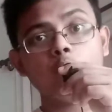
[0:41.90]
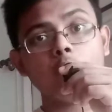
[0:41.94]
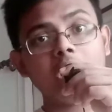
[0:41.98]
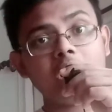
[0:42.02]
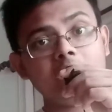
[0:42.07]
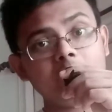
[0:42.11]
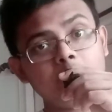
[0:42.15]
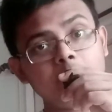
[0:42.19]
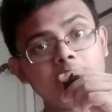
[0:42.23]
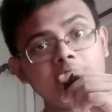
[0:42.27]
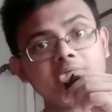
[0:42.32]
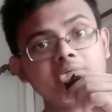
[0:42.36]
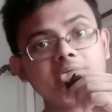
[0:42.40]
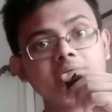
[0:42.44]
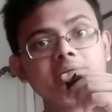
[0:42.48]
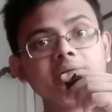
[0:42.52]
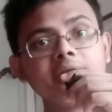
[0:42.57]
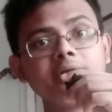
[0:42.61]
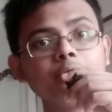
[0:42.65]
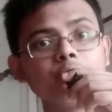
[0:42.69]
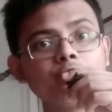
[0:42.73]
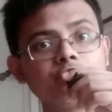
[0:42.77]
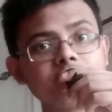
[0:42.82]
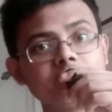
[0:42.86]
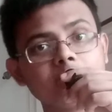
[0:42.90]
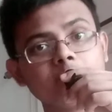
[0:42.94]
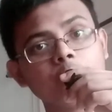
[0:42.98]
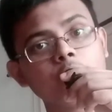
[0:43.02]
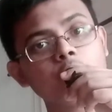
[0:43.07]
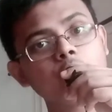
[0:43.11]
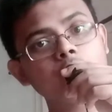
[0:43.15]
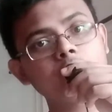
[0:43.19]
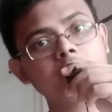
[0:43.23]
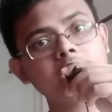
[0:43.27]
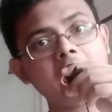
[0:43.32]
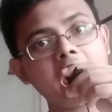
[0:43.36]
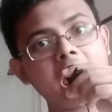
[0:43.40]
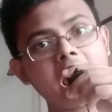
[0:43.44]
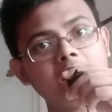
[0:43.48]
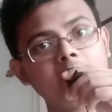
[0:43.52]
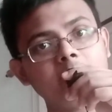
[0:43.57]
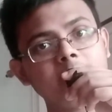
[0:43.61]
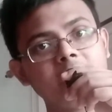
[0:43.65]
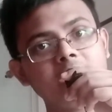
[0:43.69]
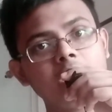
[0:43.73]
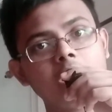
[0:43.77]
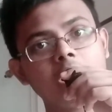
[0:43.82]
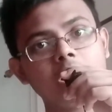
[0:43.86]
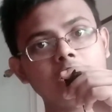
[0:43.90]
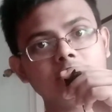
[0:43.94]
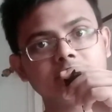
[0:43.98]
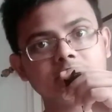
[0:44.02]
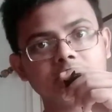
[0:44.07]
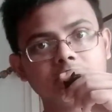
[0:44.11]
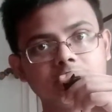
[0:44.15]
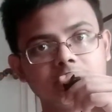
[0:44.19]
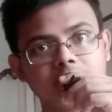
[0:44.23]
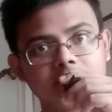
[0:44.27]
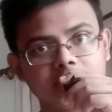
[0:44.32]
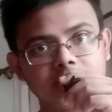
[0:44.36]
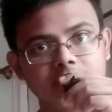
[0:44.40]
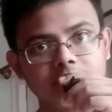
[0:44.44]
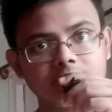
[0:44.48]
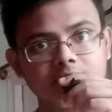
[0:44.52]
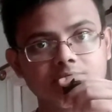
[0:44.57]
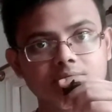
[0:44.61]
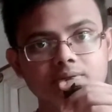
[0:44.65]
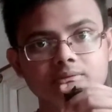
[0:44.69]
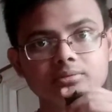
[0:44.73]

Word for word: while bringing you some good anime art content.